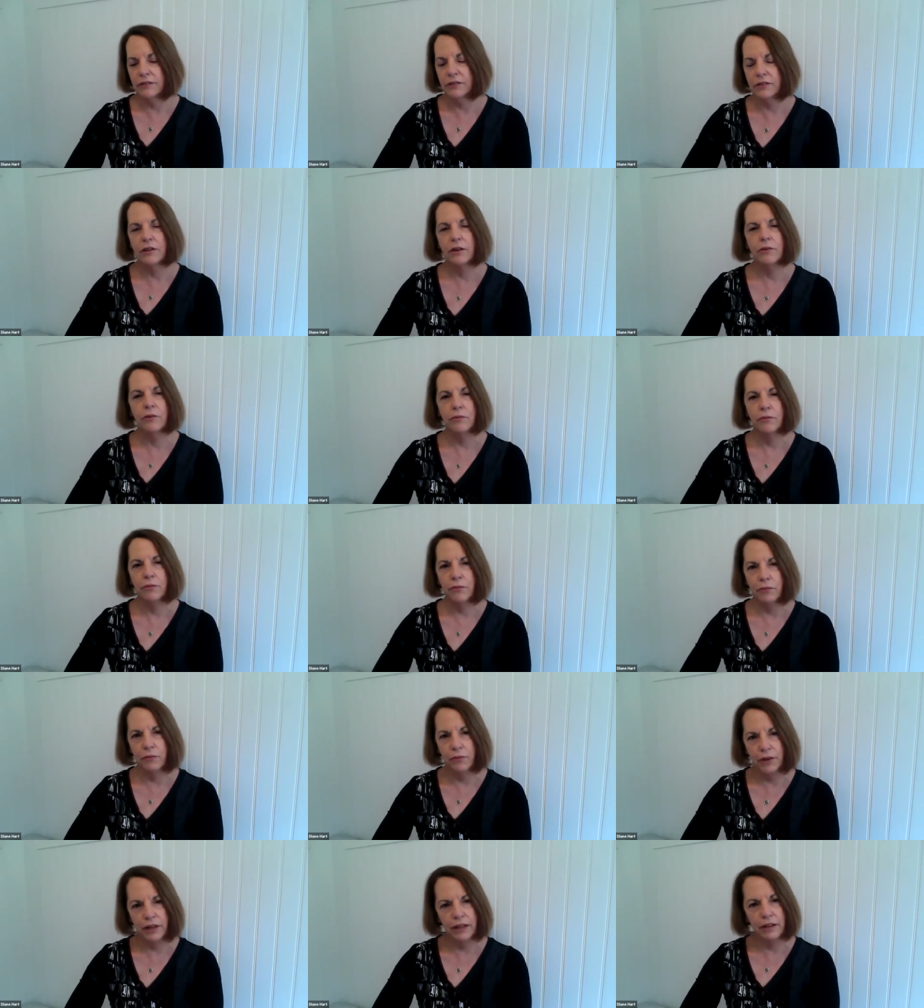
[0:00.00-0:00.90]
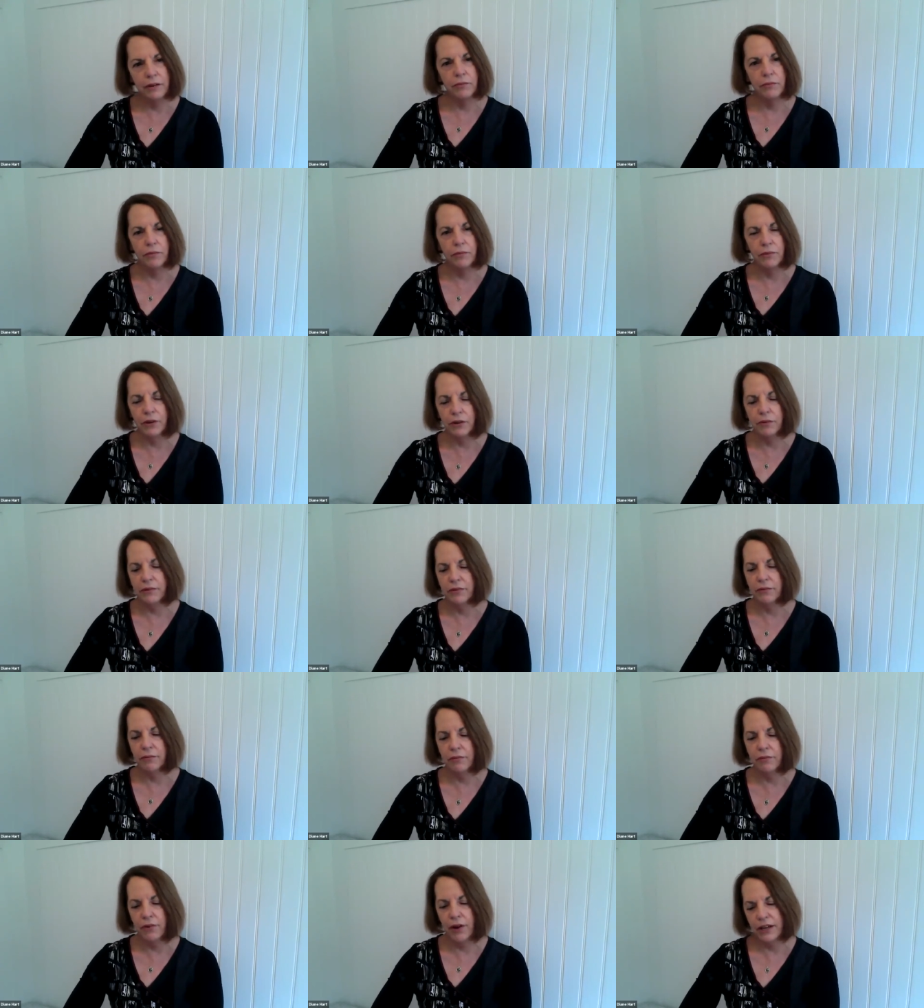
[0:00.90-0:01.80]
And so we
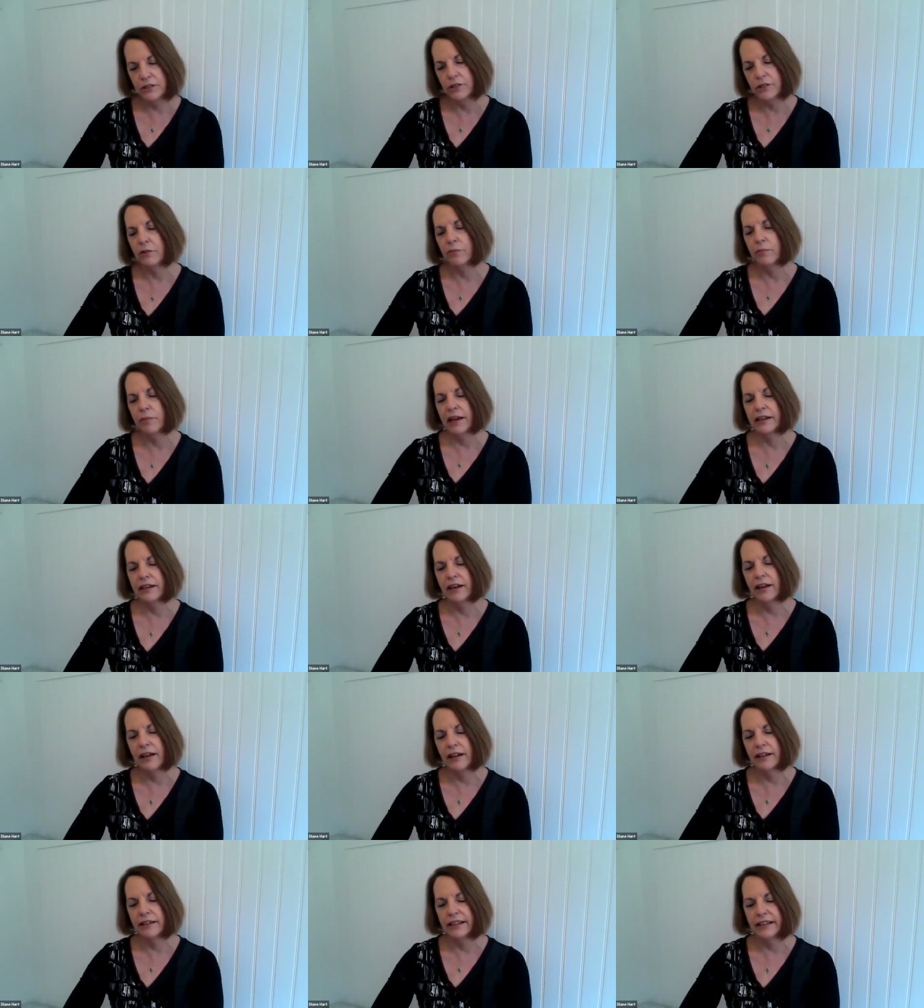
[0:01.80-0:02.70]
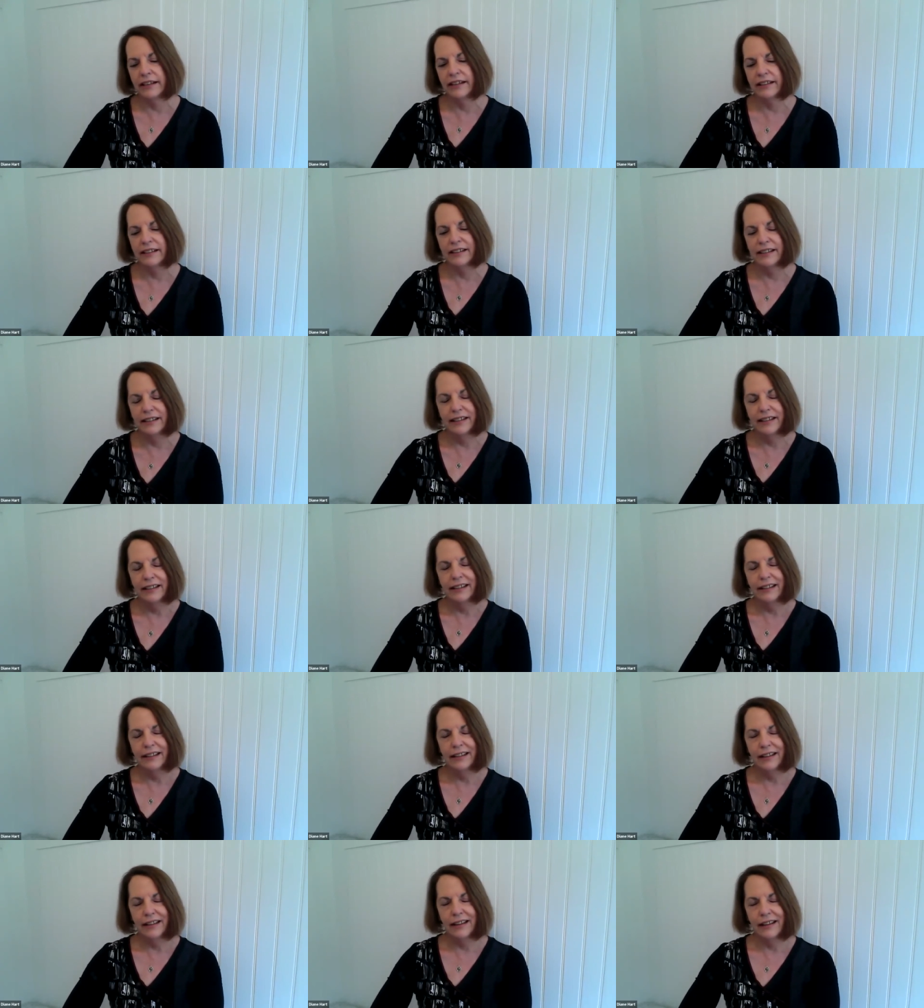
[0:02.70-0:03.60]
work with Rachel, my
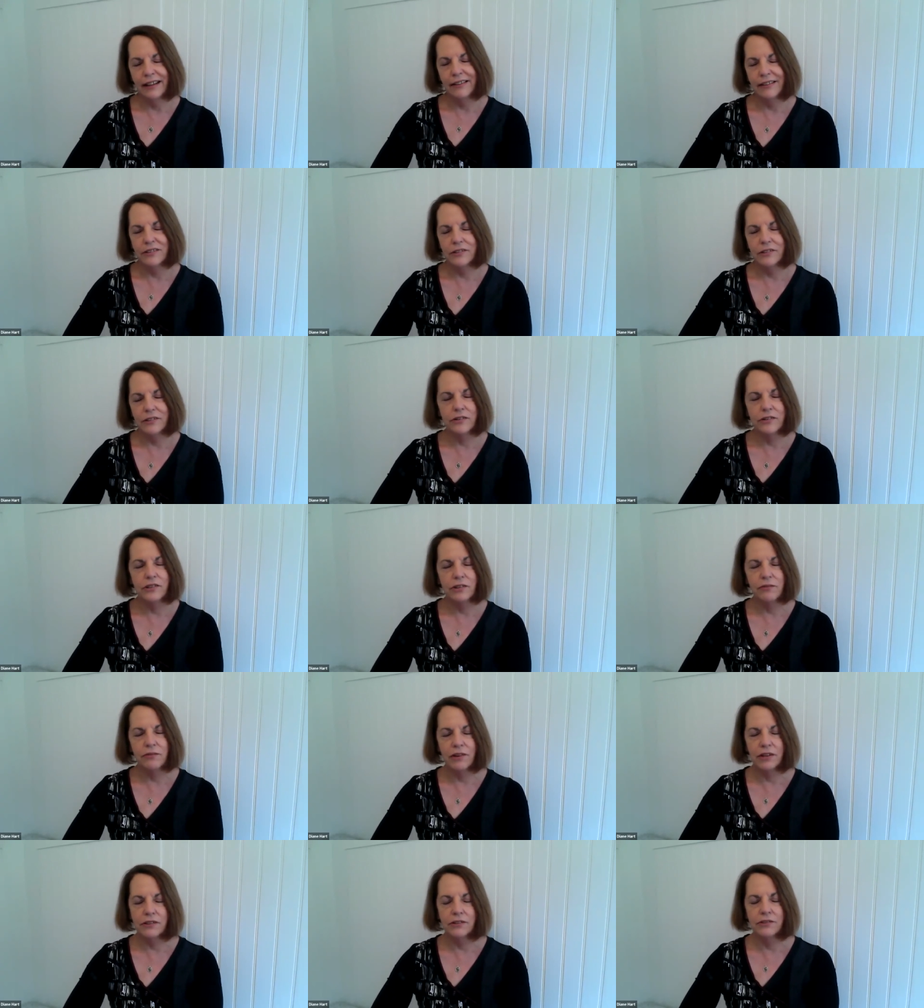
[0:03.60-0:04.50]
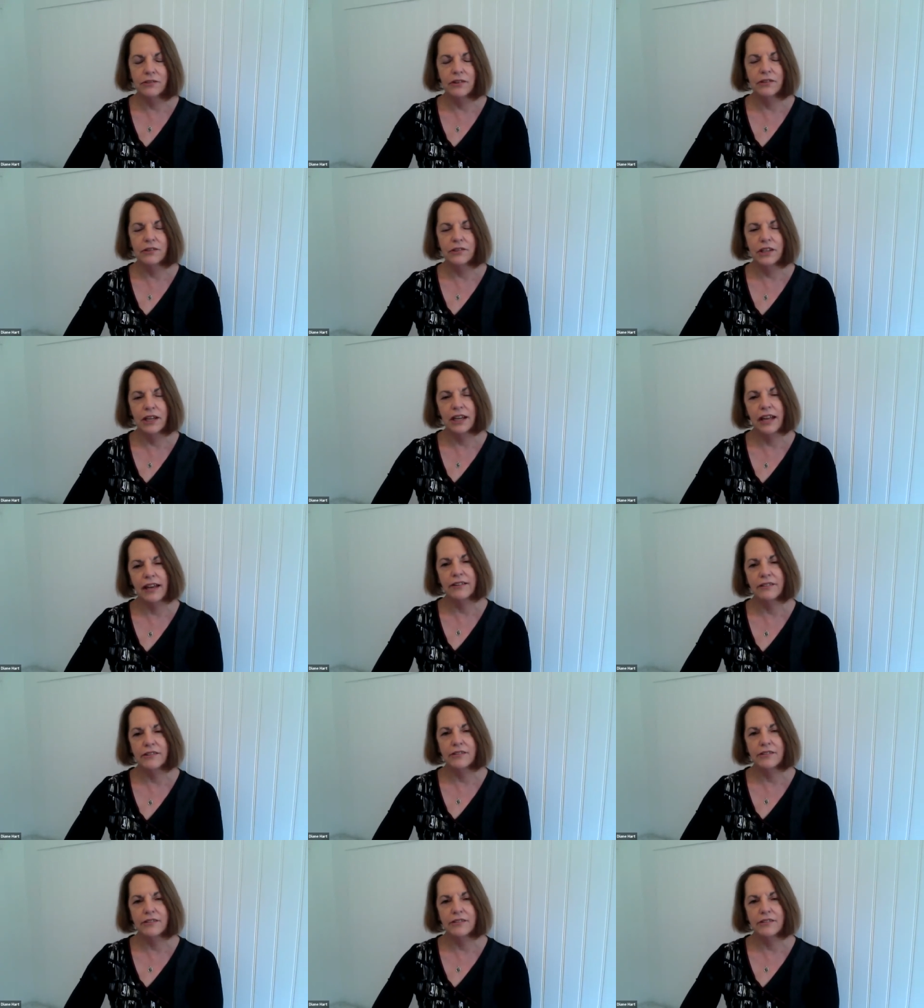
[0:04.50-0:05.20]
colleague, uh, the associate registrar, she